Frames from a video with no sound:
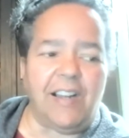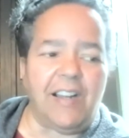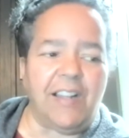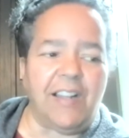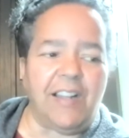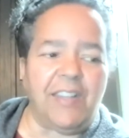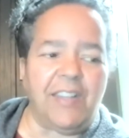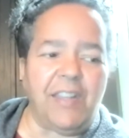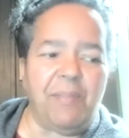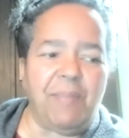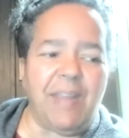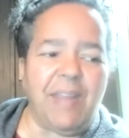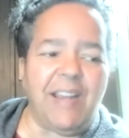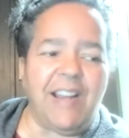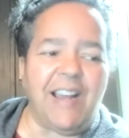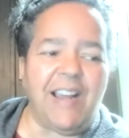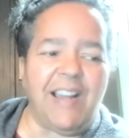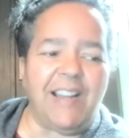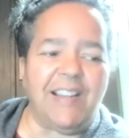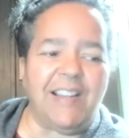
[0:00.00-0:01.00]
They may
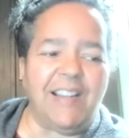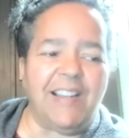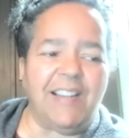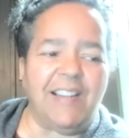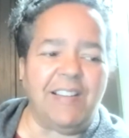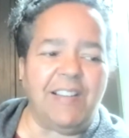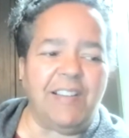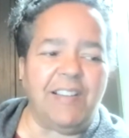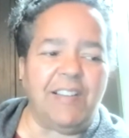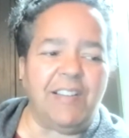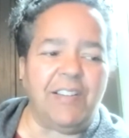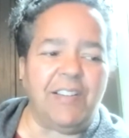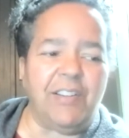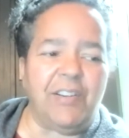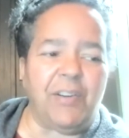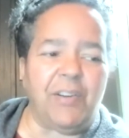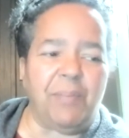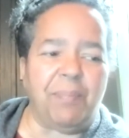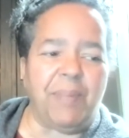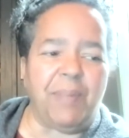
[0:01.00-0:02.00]
not,
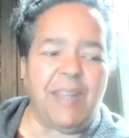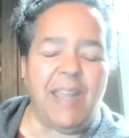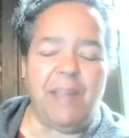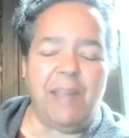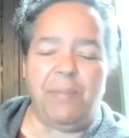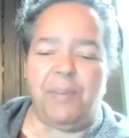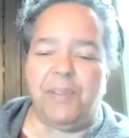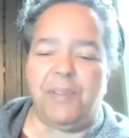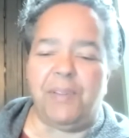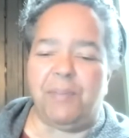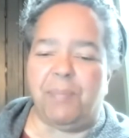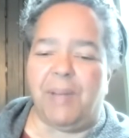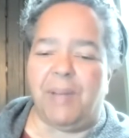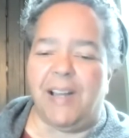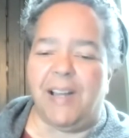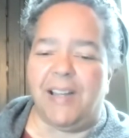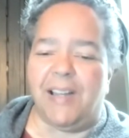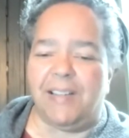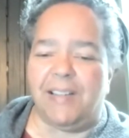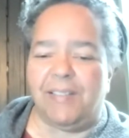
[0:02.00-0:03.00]
be able to
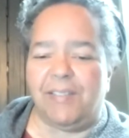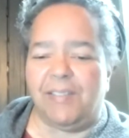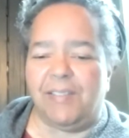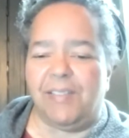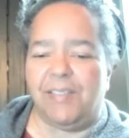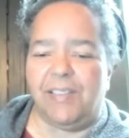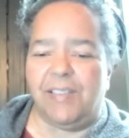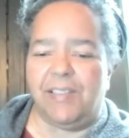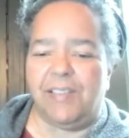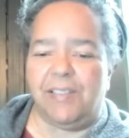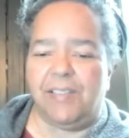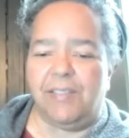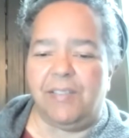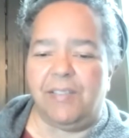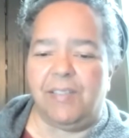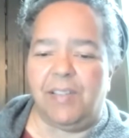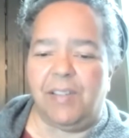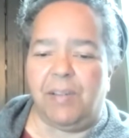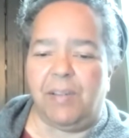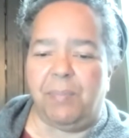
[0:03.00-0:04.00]
buy
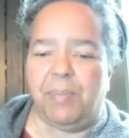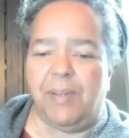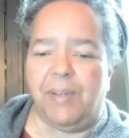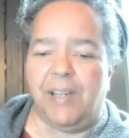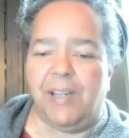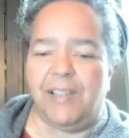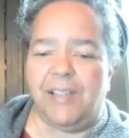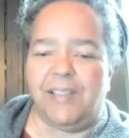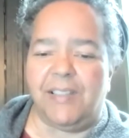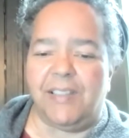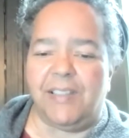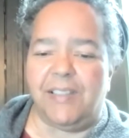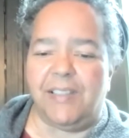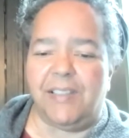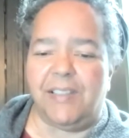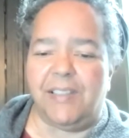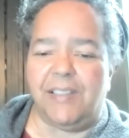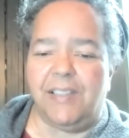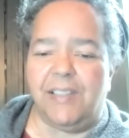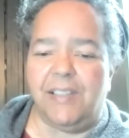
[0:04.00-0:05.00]

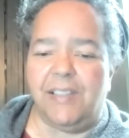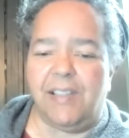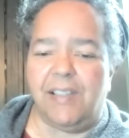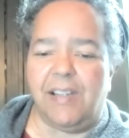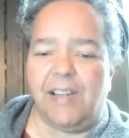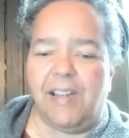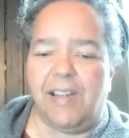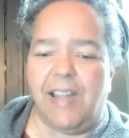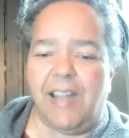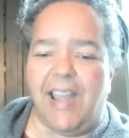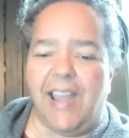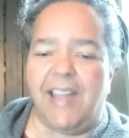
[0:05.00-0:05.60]
appliances. And